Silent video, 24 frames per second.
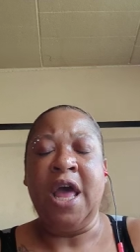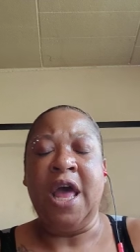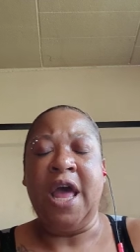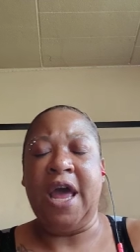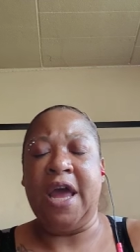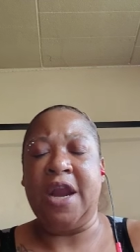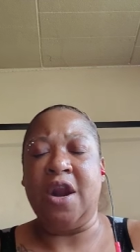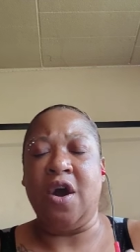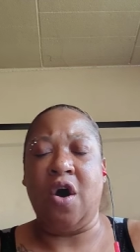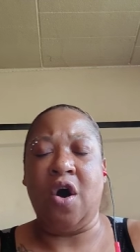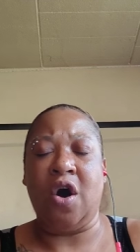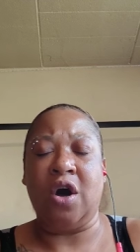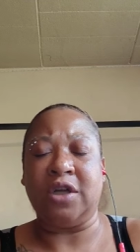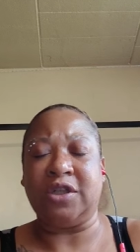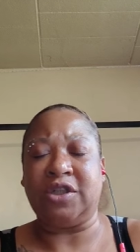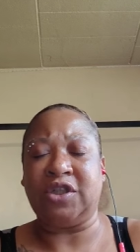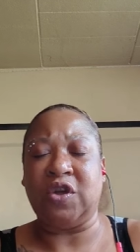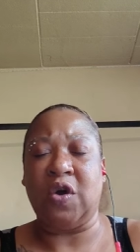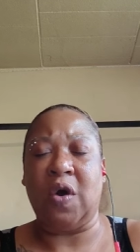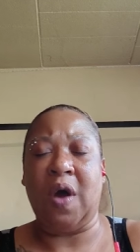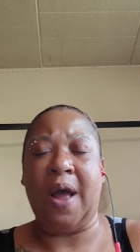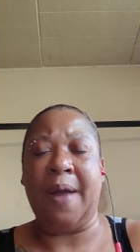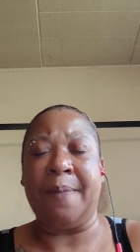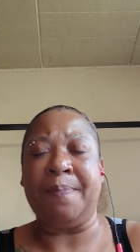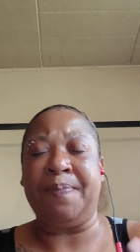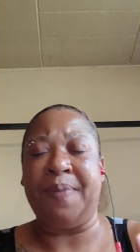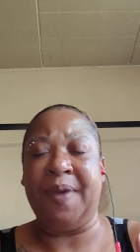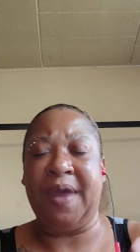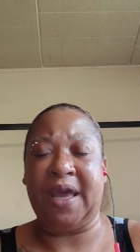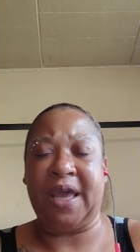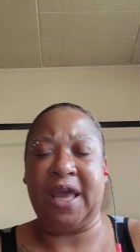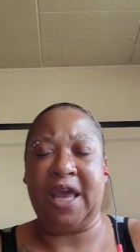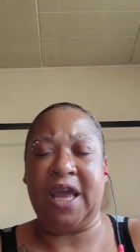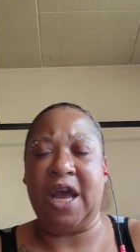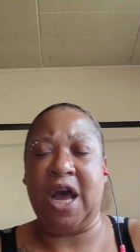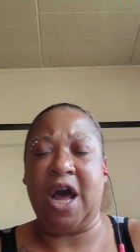And also I'm
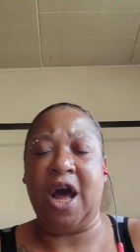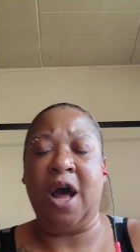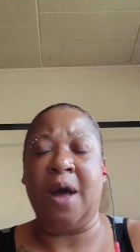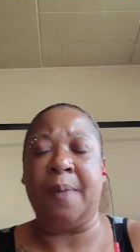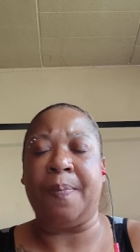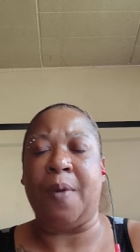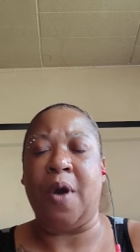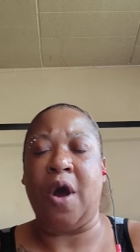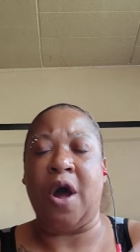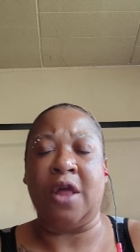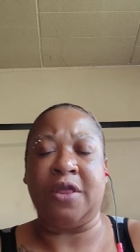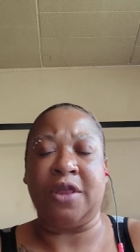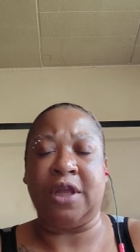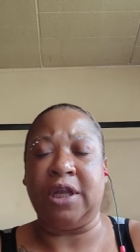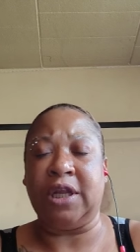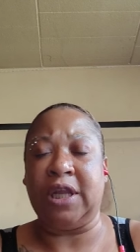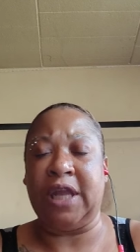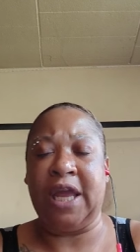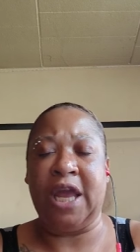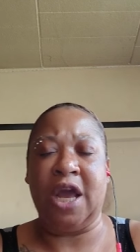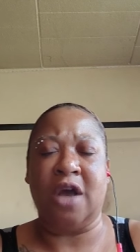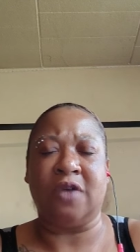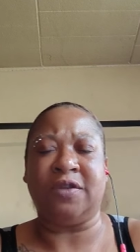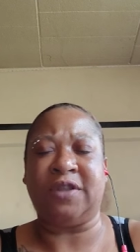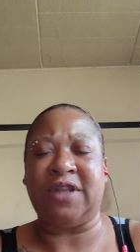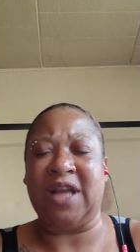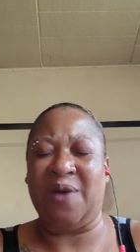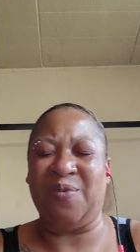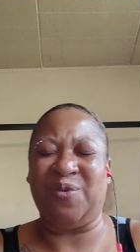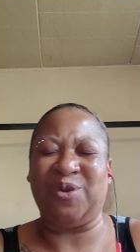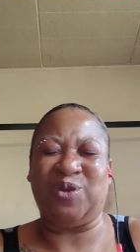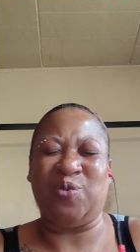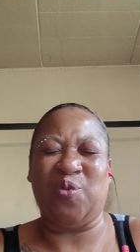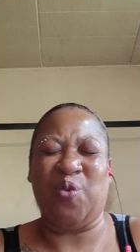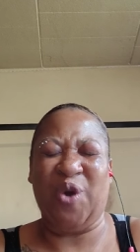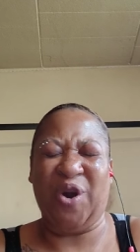picking up on the Leos that
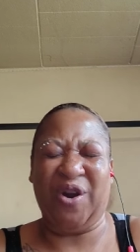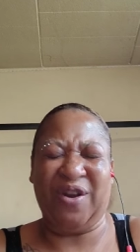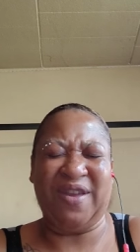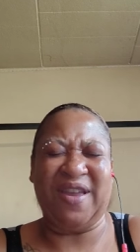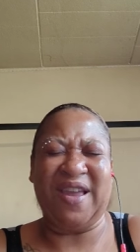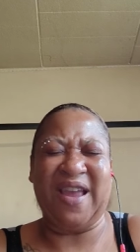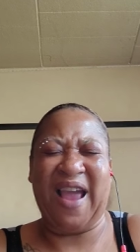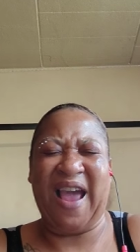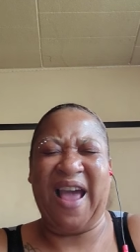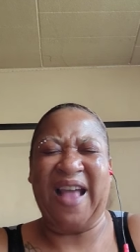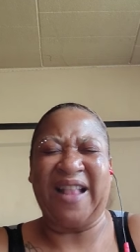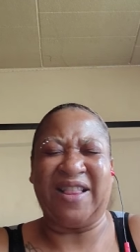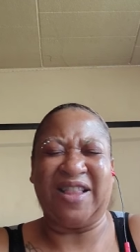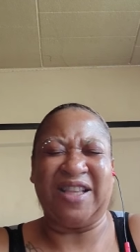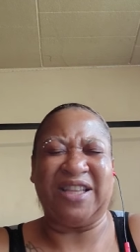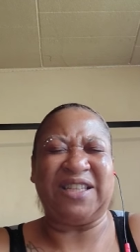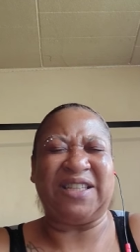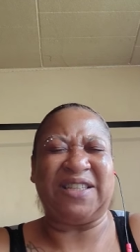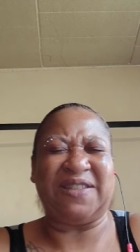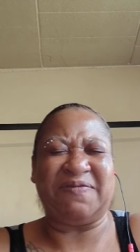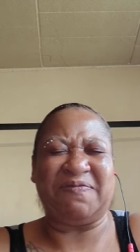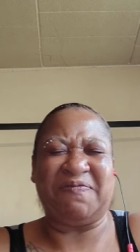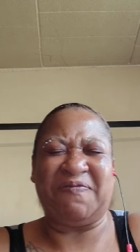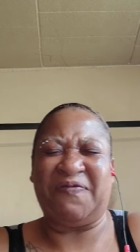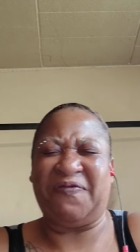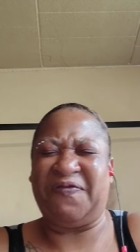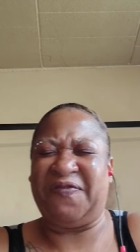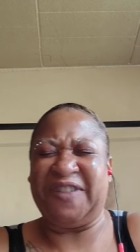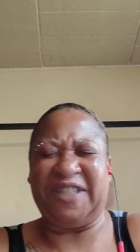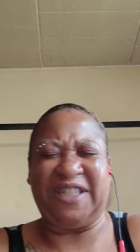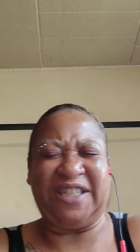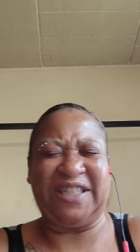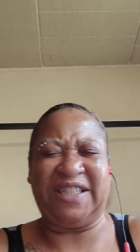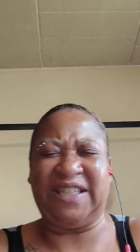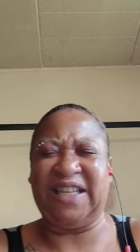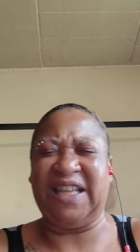was working at this
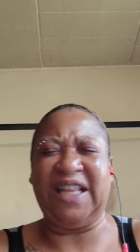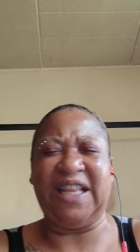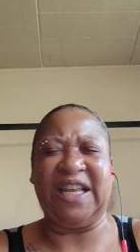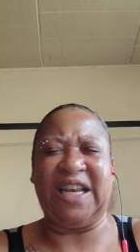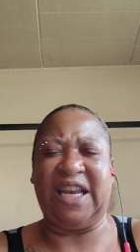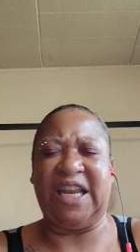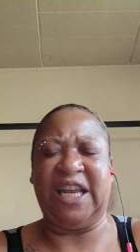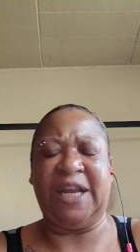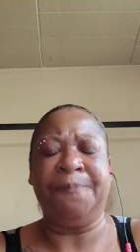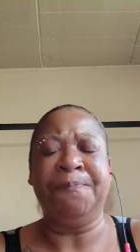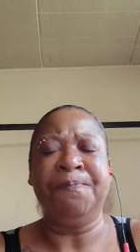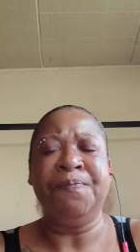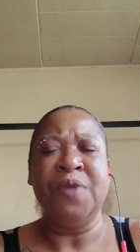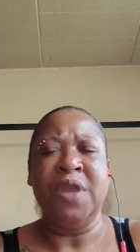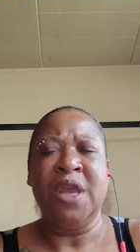facility.